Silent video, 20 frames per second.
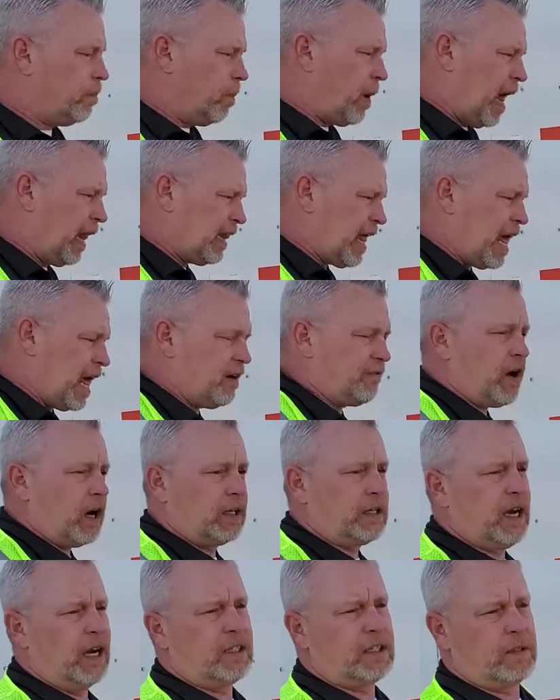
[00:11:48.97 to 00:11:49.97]
A lot of our
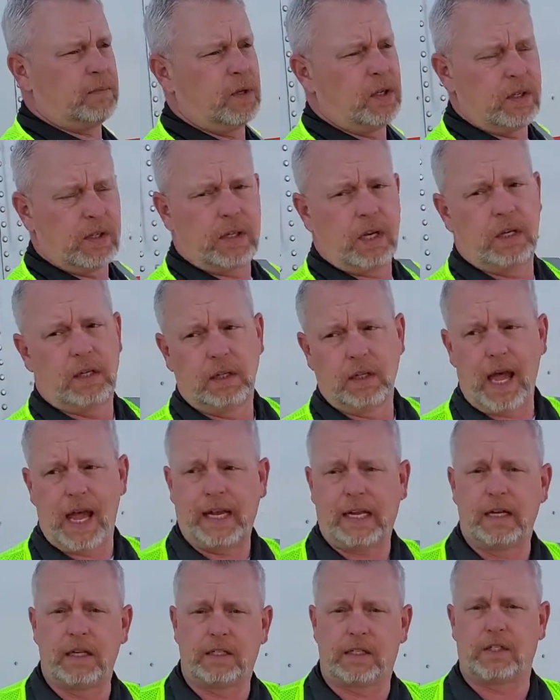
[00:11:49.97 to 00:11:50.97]
customers
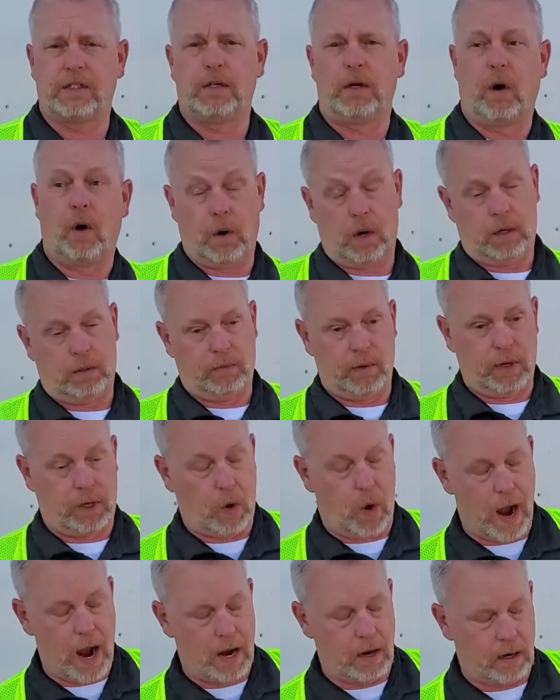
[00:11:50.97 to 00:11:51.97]
like us or
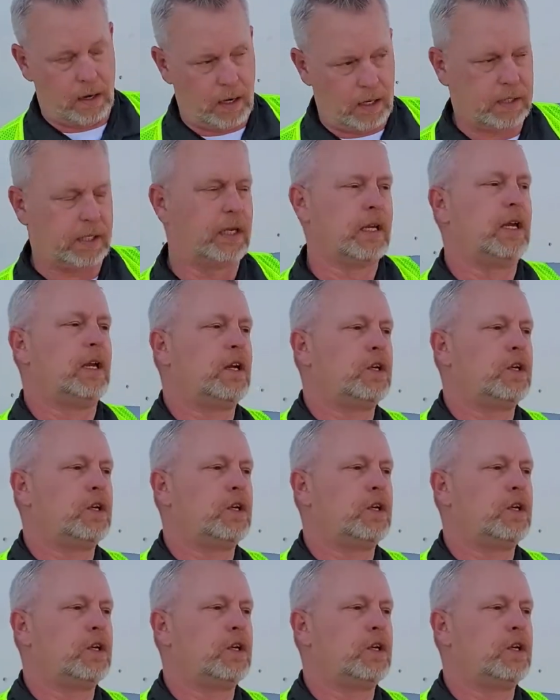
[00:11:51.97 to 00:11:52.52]
require us